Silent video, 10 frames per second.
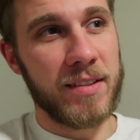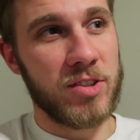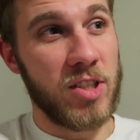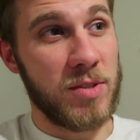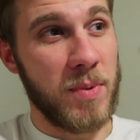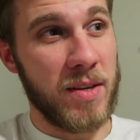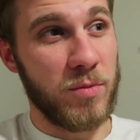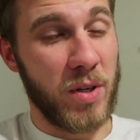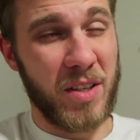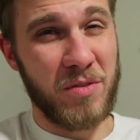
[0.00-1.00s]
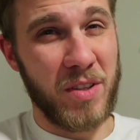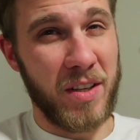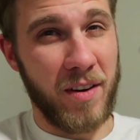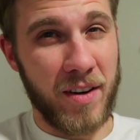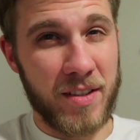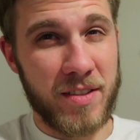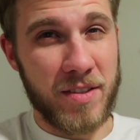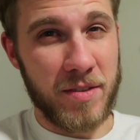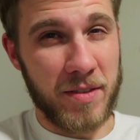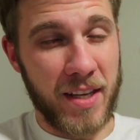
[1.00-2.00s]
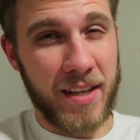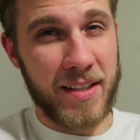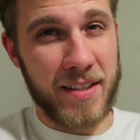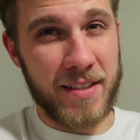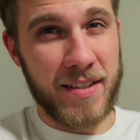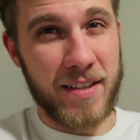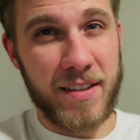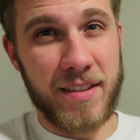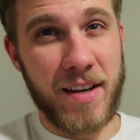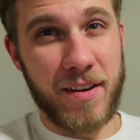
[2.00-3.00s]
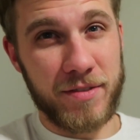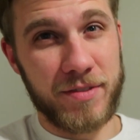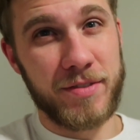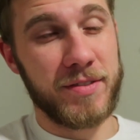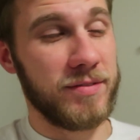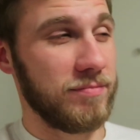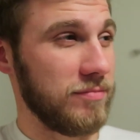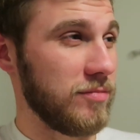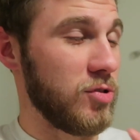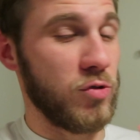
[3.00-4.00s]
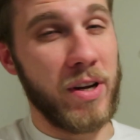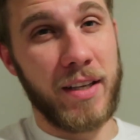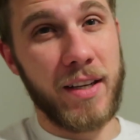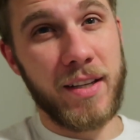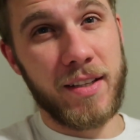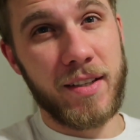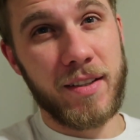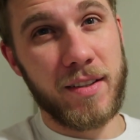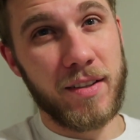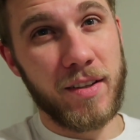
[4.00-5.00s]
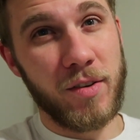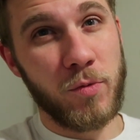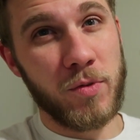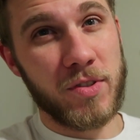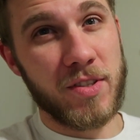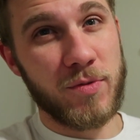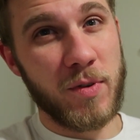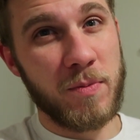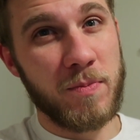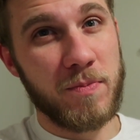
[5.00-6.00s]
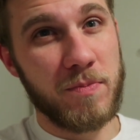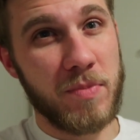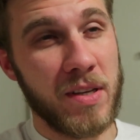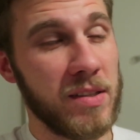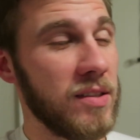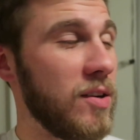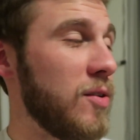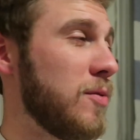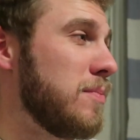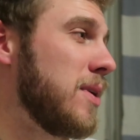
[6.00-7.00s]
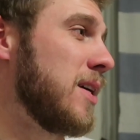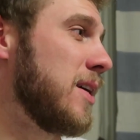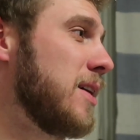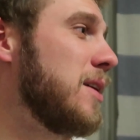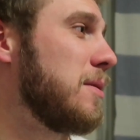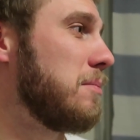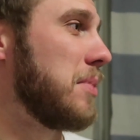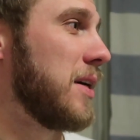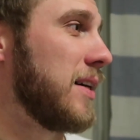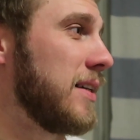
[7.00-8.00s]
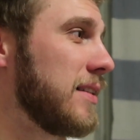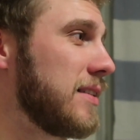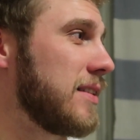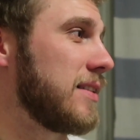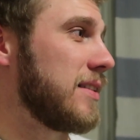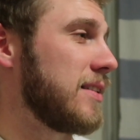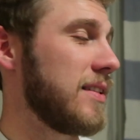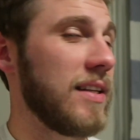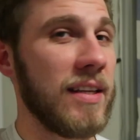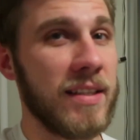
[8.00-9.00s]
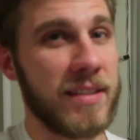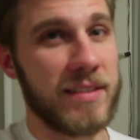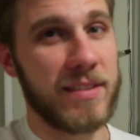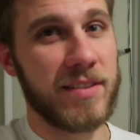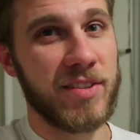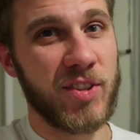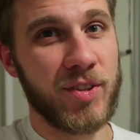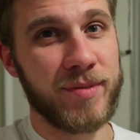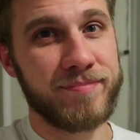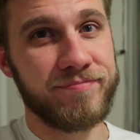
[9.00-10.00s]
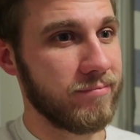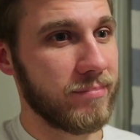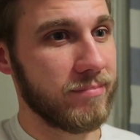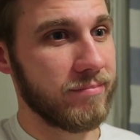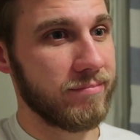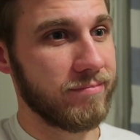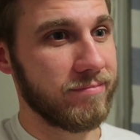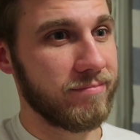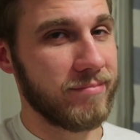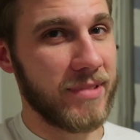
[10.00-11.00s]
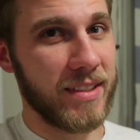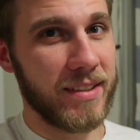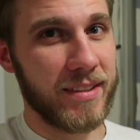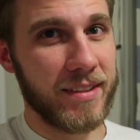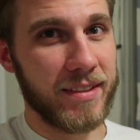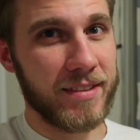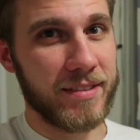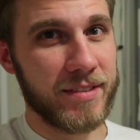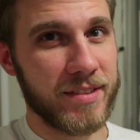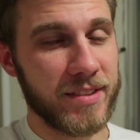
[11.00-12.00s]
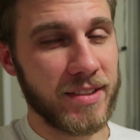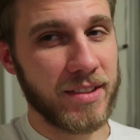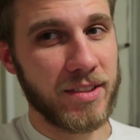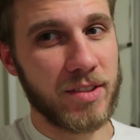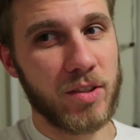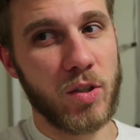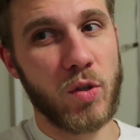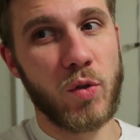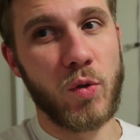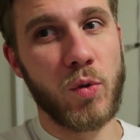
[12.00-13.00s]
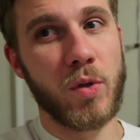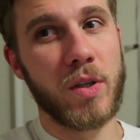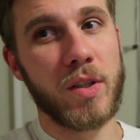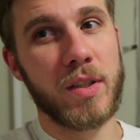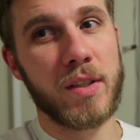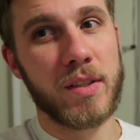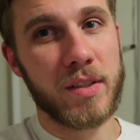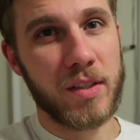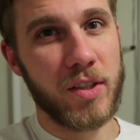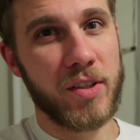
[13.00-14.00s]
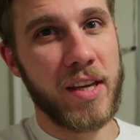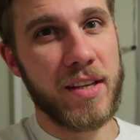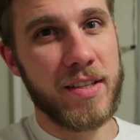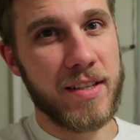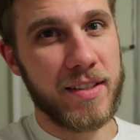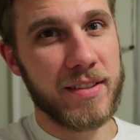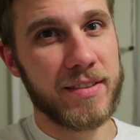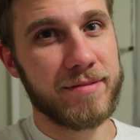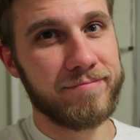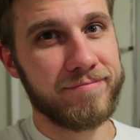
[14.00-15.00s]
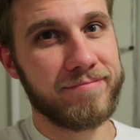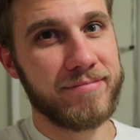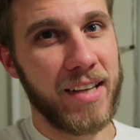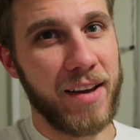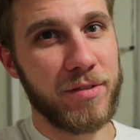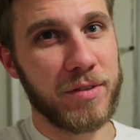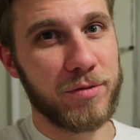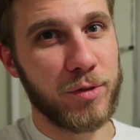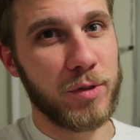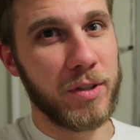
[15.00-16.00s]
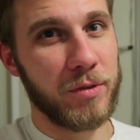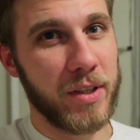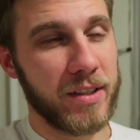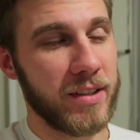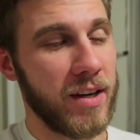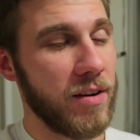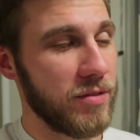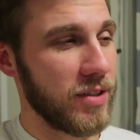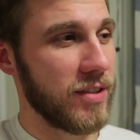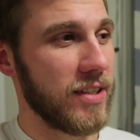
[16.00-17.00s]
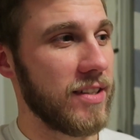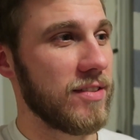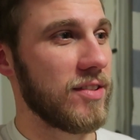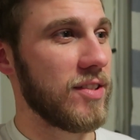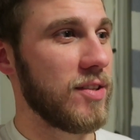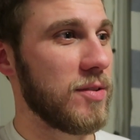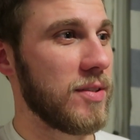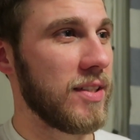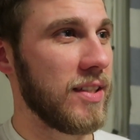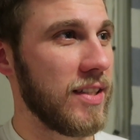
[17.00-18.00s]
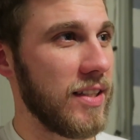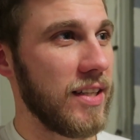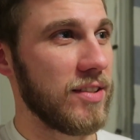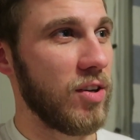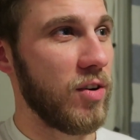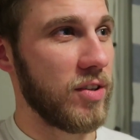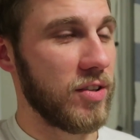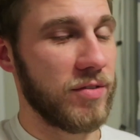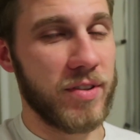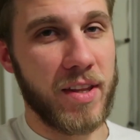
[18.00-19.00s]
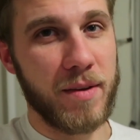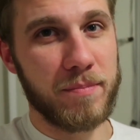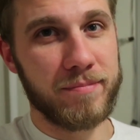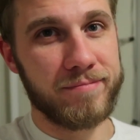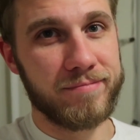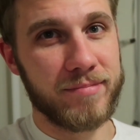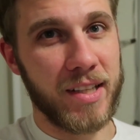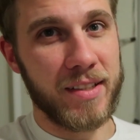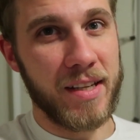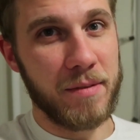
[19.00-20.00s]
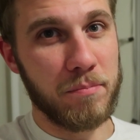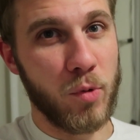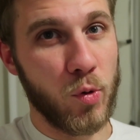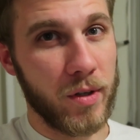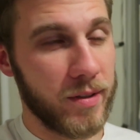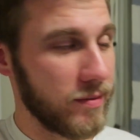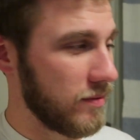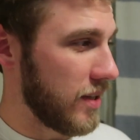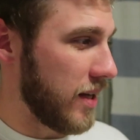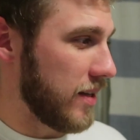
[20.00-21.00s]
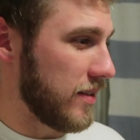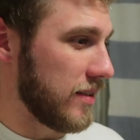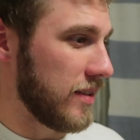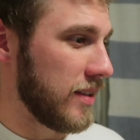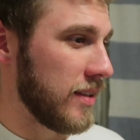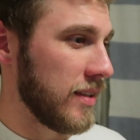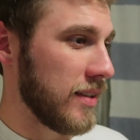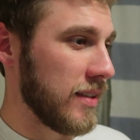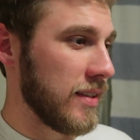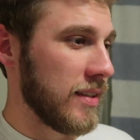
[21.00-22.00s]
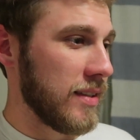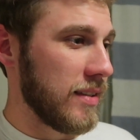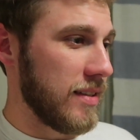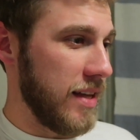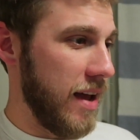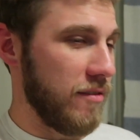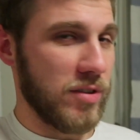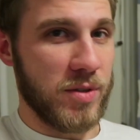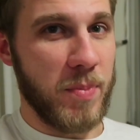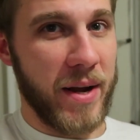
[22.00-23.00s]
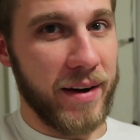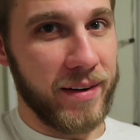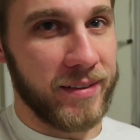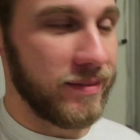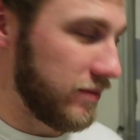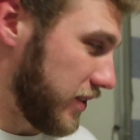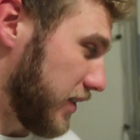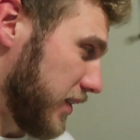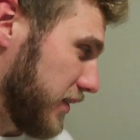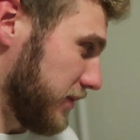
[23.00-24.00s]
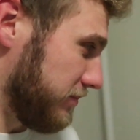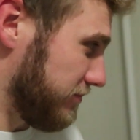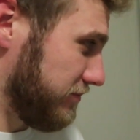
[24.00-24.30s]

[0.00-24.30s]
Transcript: she's been working really hard to get in enough drinking uh, since we've been home, but it's... It's either not enough liquid or, or her kidney kidneys haven't fully recovered and so it's harder for them. They need more than the average bear, so...